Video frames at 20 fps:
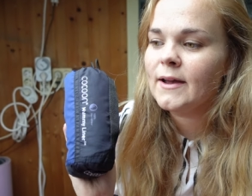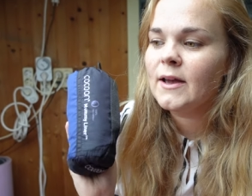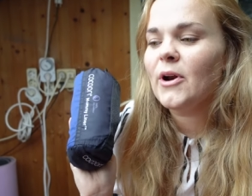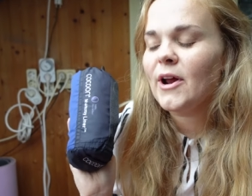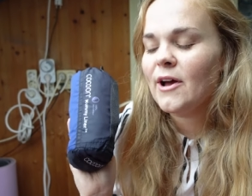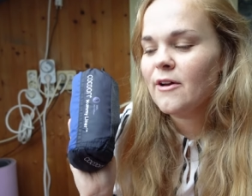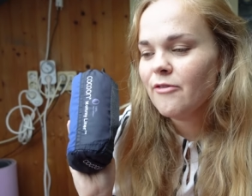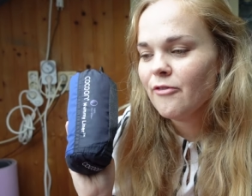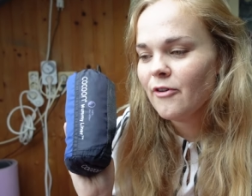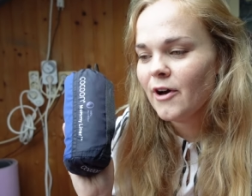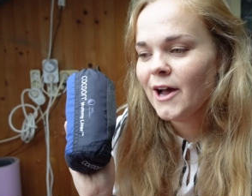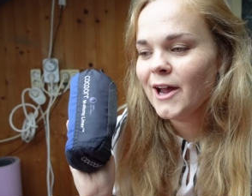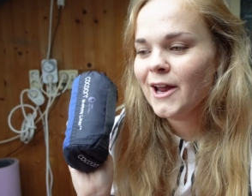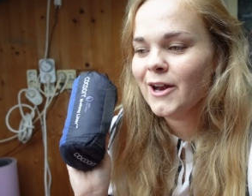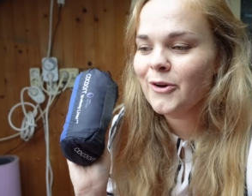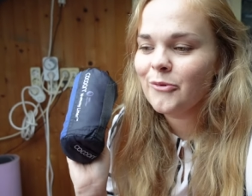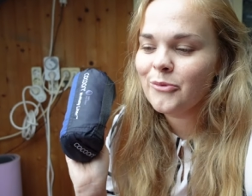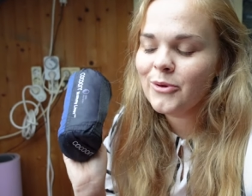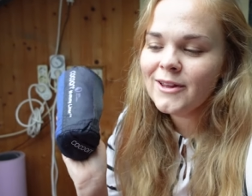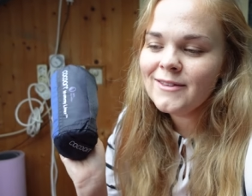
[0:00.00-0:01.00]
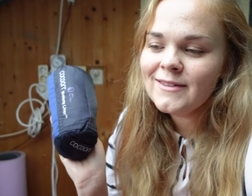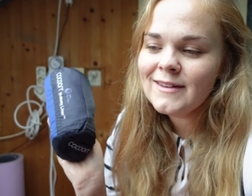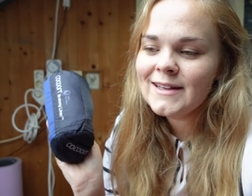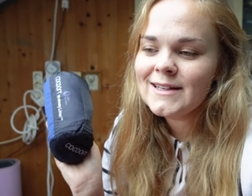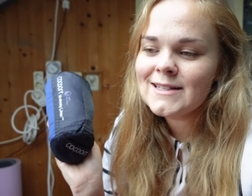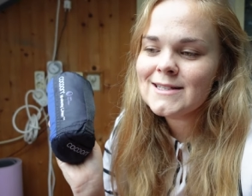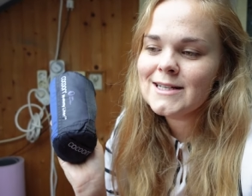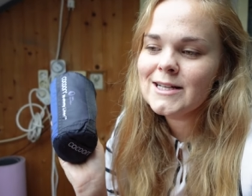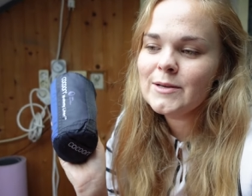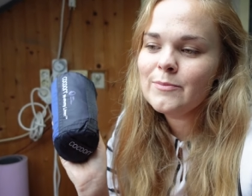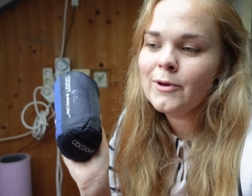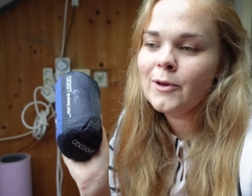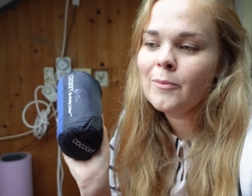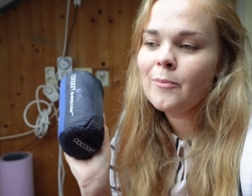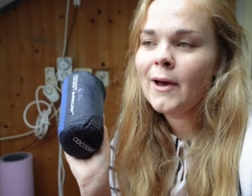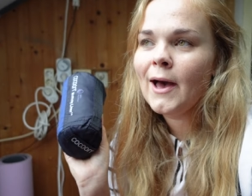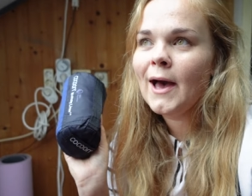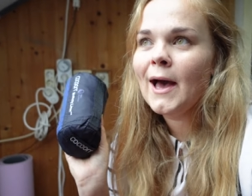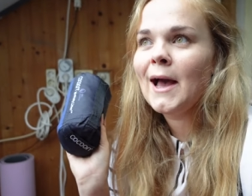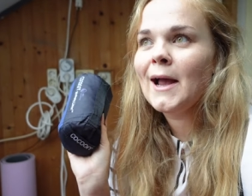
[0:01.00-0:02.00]
But I find renting a sleeping
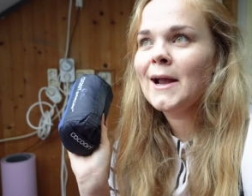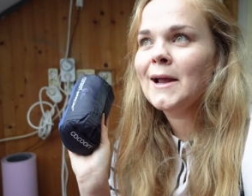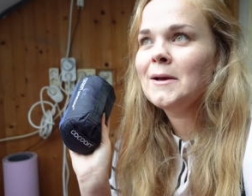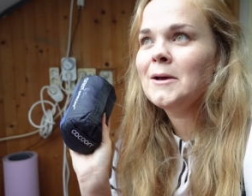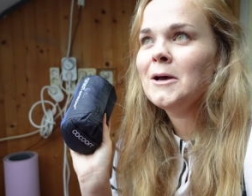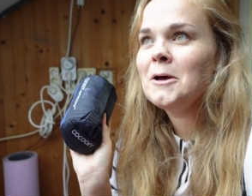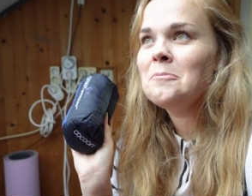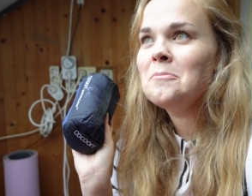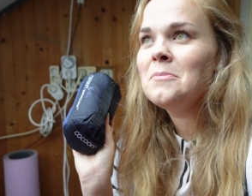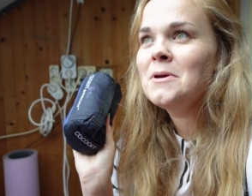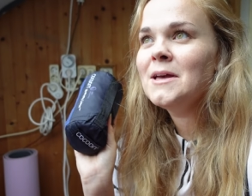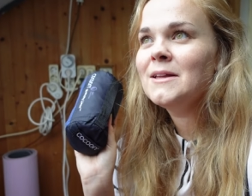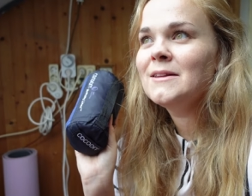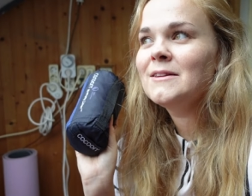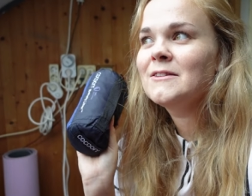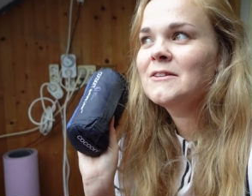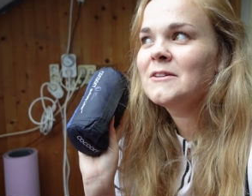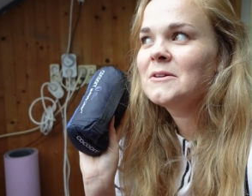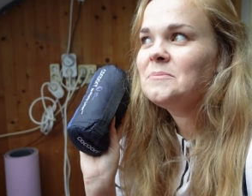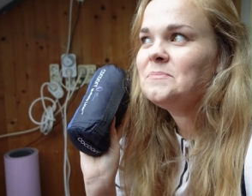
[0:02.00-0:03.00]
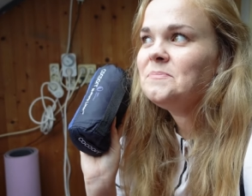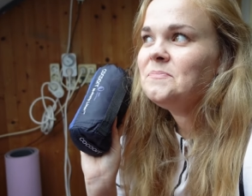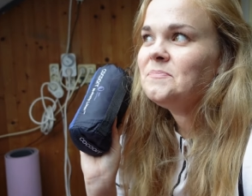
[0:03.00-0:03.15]
bag a bit,